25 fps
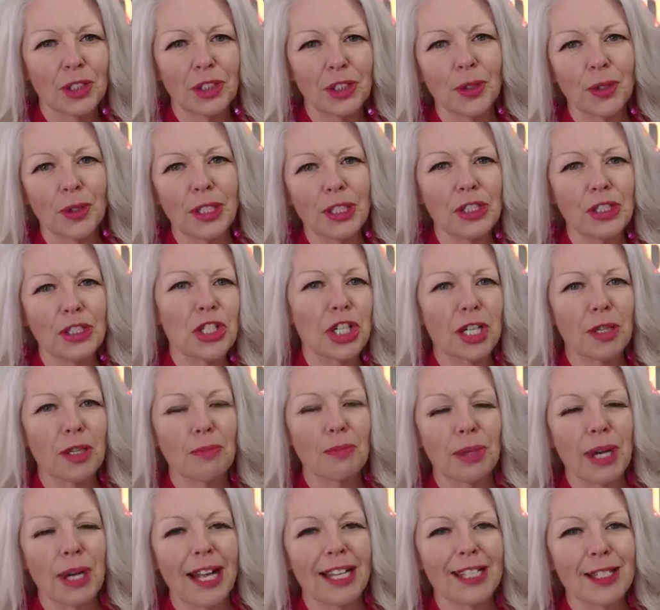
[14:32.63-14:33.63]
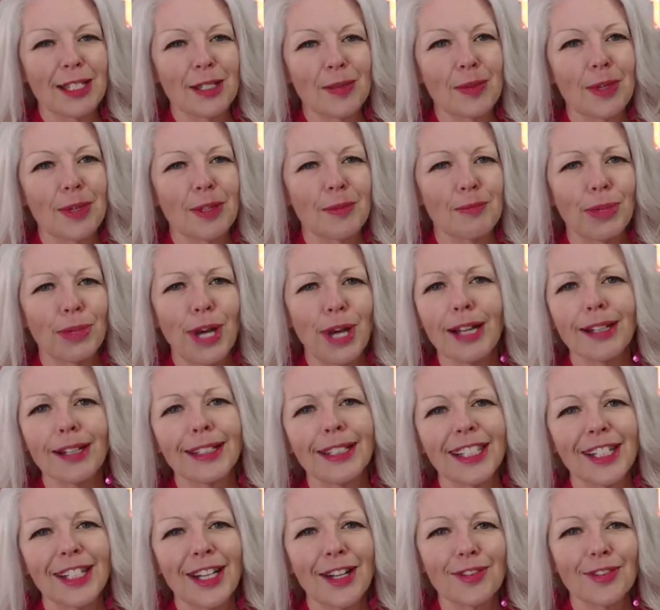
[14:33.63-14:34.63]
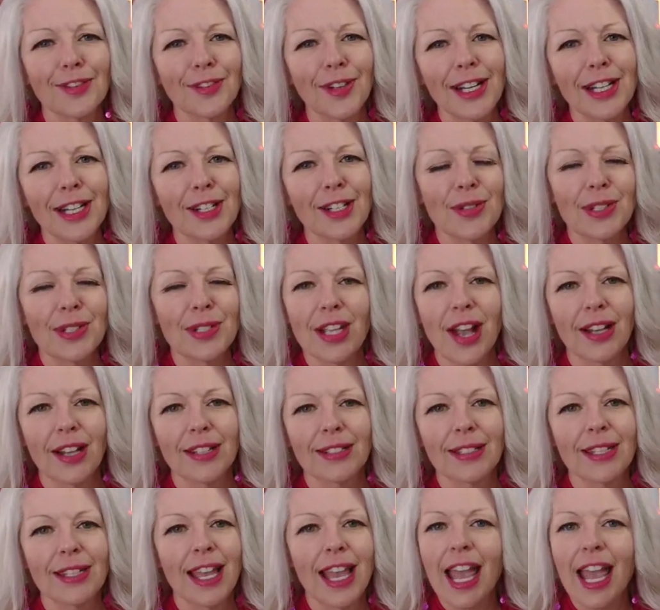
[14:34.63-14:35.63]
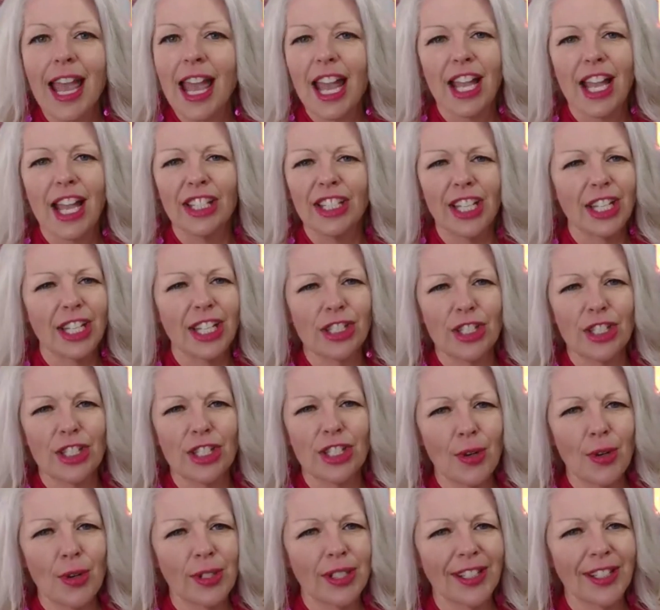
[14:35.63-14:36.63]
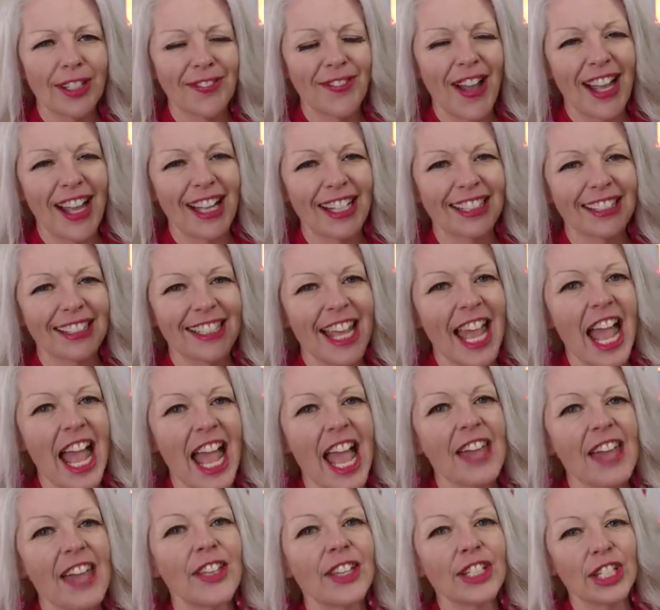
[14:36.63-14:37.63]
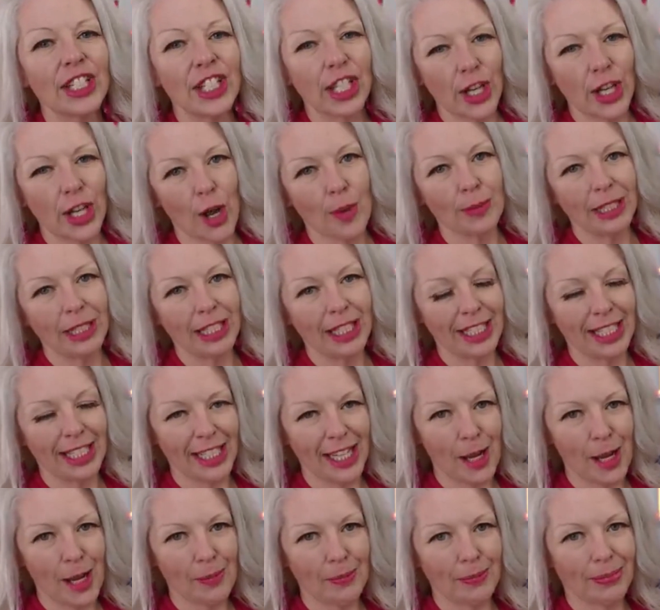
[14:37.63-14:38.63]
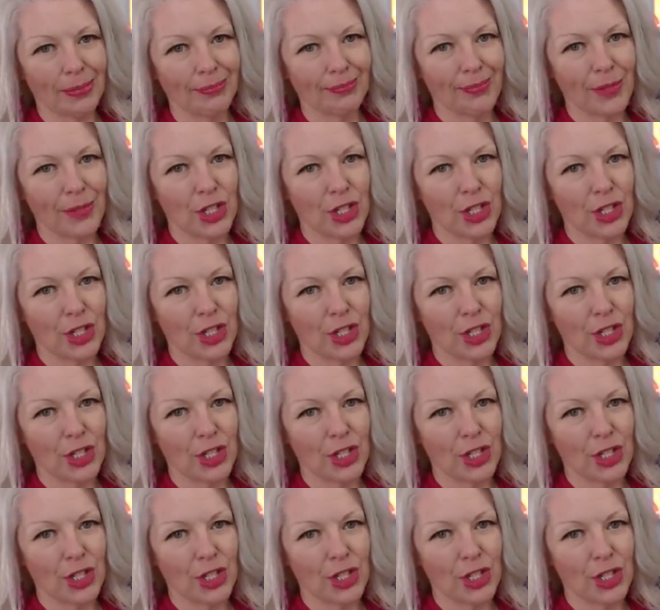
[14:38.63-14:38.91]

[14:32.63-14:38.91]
grilled chicken breast with broccoli and Alfredo sauce. Yeah, it's totally fine. And then you get home and look it up.